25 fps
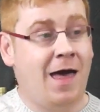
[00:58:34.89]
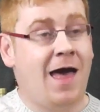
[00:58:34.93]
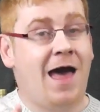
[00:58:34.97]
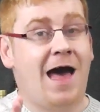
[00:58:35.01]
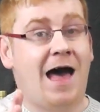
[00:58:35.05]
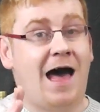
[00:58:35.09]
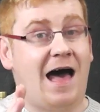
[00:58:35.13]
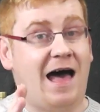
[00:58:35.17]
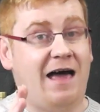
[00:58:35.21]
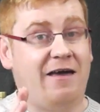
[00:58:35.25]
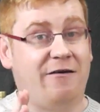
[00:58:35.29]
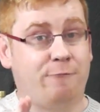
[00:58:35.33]

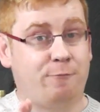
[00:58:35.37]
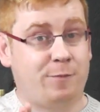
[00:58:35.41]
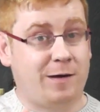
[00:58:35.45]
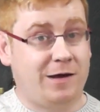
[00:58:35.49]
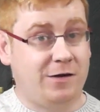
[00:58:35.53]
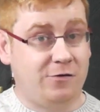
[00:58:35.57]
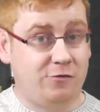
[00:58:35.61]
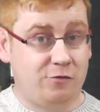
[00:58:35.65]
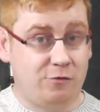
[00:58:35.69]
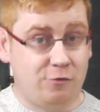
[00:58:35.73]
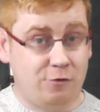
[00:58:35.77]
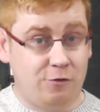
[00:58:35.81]
I have been
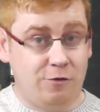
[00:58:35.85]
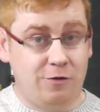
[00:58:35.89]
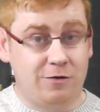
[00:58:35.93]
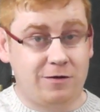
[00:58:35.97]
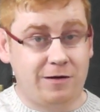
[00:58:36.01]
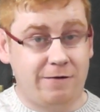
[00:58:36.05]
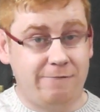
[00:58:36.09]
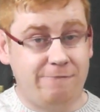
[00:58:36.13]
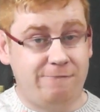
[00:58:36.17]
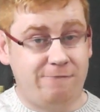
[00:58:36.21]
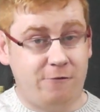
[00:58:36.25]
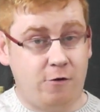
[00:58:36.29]
told
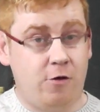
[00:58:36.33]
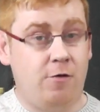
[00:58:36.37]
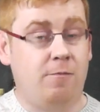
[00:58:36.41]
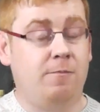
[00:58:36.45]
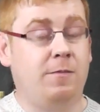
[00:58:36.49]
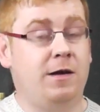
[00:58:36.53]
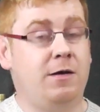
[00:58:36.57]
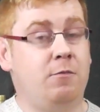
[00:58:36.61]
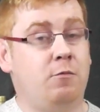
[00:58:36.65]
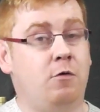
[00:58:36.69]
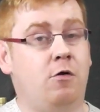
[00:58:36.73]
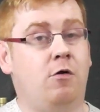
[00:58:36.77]
and firmly
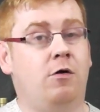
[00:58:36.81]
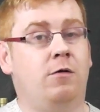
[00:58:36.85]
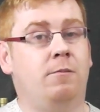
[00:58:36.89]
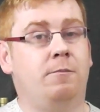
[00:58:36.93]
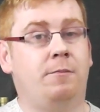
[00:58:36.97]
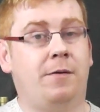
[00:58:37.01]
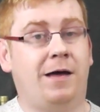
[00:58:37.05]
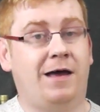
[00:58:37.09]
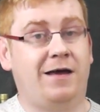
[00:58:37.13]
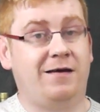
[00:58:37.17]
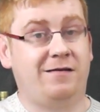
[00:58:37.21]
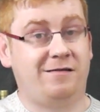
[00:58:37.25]
warned
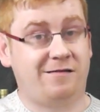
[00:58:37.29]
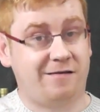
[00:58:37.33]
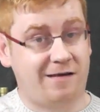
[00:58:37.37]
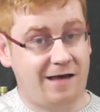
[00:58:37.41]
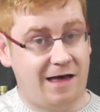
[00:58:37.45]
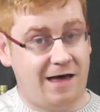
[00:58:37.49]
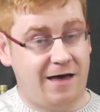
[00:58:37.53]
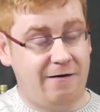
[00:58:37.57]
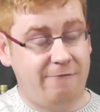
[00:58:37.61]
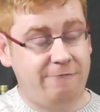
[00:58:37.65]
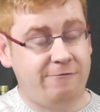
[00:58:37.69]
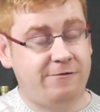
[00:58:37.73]
by Sav,